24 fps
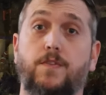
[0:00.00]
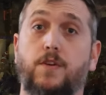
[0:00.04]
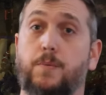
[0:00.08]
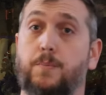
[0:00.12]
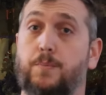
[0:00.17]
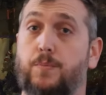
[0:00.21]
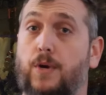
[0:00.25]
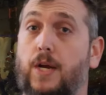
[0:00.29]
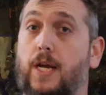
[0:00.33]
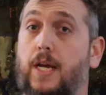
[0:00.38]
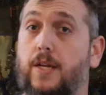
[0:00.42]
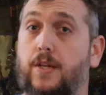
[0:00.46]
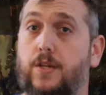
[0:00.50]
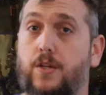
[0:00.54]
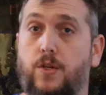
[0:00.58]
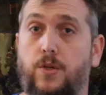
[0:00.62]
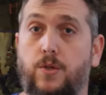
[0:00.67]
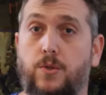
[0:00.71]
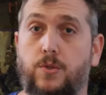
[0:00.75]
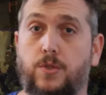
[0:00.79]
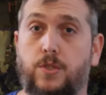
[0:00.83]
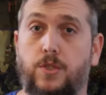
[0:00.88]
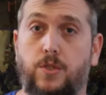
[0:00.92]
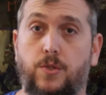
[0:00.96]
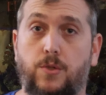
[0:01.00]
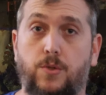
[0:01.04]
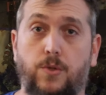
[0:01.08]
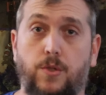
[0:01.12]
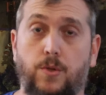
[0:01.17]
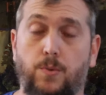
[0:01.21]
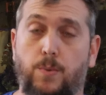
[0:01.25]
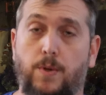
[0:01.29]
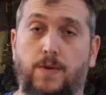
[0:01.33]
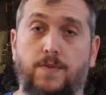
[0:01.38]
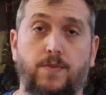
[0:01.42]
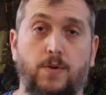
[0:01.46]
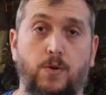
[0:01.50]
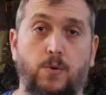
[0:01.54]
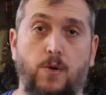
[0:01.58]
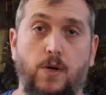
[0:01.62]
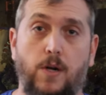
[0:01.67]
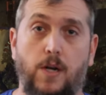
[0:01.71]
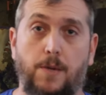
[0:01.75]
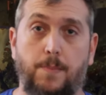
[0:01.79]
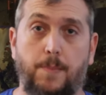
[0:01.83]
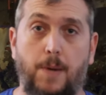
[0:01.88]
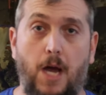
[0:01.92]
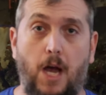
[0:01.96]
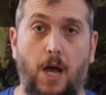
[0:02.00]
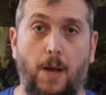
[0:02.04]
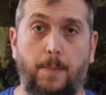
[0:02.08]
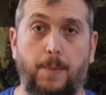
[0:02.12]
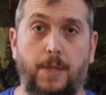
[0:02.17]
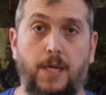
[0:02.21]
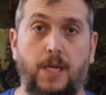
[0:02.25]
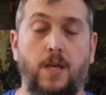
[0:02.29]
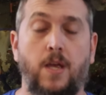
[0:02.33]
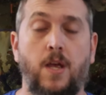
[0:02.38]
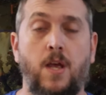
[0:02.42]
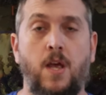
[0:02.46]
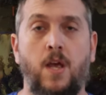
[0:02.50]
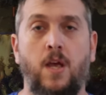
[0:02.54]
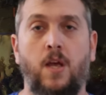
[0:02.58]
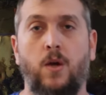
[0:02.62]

if you're brand new to the reef aquarium hobby,